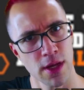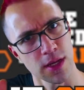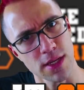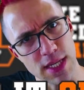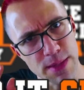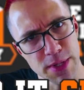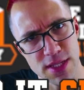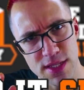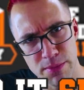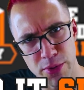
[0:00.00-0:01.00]
keep it
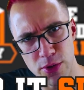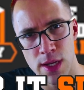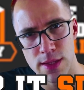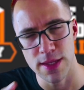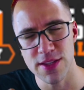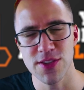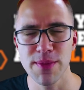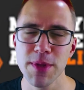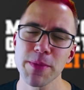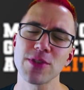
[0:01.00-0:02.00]
simple? These are some
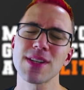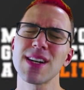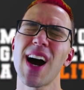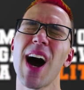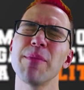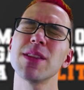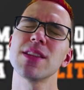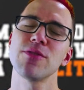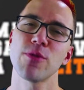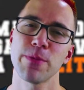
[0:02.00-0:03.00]
of the most
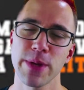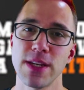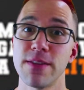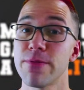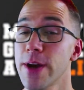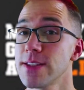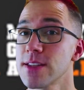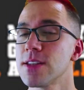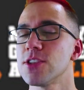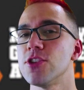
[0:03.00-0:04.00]
commonly repeated
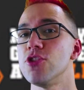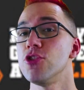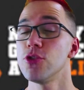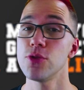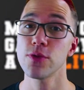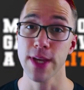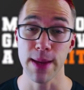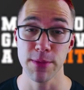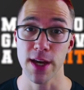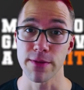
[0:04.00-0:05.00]
phrases to new
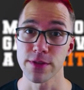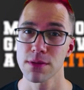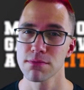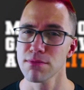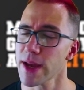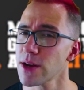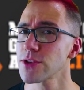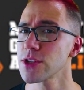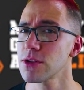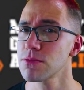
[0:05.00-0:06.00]
game devs, and
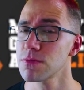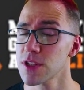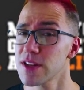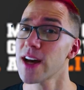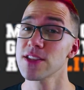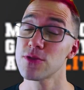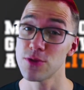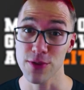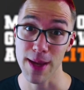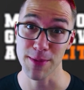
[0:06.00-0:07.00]
also to not so
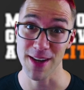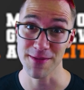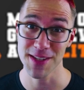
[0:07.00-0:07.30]
new game devs.